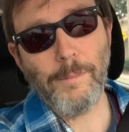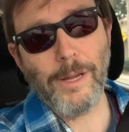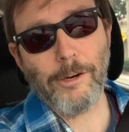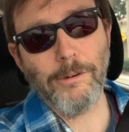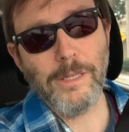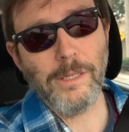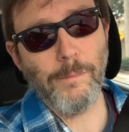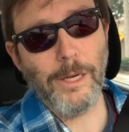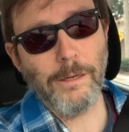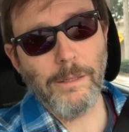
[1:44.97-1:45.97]
I'm not crazy
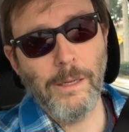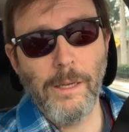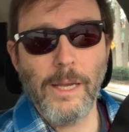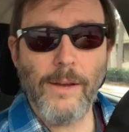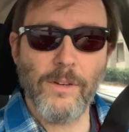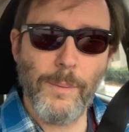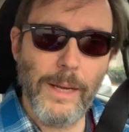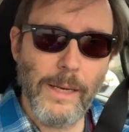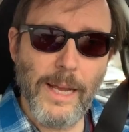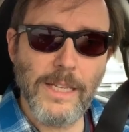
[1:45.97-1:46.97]
about it. You have to
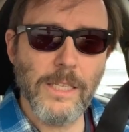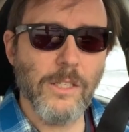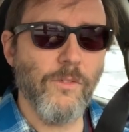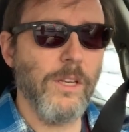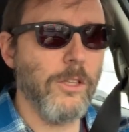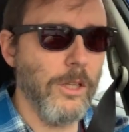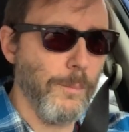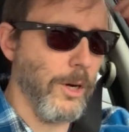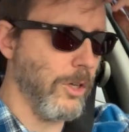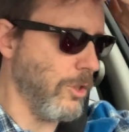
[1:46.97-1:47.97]
pay a license fee to the
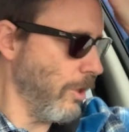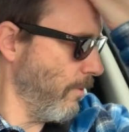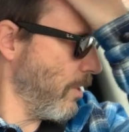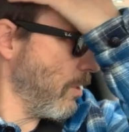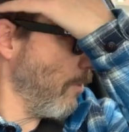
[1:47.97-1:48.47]
Park Service.